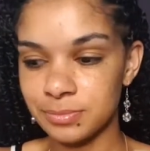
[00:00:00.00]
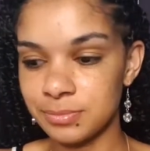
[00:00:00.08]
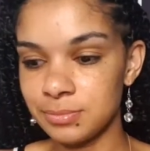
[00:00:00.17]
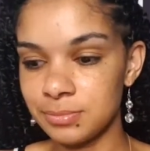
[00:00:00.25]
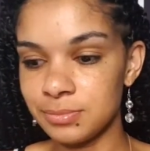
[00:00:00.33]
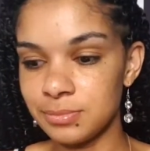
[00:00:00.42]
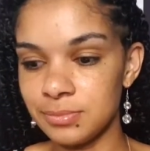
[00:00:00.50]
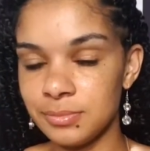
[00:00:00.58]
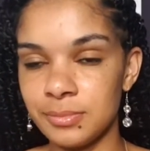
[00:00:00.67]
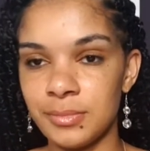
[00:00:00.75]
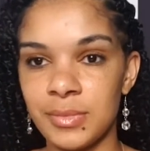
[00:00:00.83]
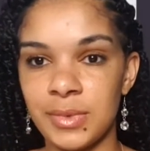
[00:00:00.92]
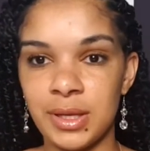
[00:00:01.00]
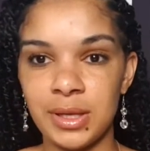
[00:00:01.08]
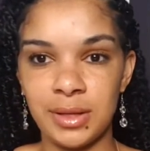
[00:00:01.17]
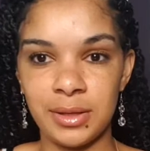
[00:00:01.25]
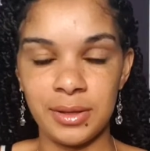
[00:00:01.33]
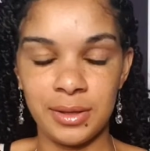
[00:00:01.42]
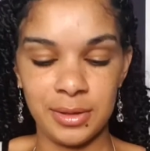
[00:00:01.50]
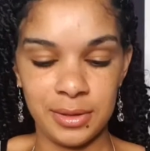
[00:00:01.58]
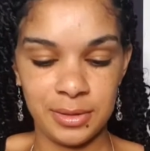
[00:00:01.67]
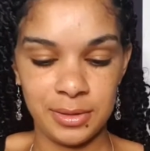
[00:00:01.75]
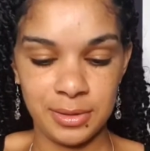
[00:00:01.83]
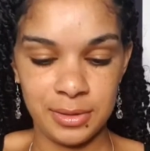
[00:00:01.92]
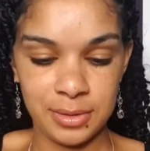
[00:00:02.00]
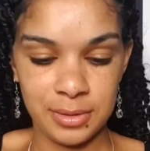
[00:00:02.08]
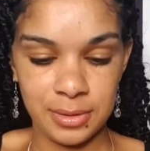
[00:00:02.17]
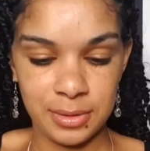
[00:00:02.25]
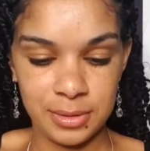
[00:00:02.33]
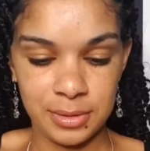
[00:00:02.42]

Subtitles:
(silence)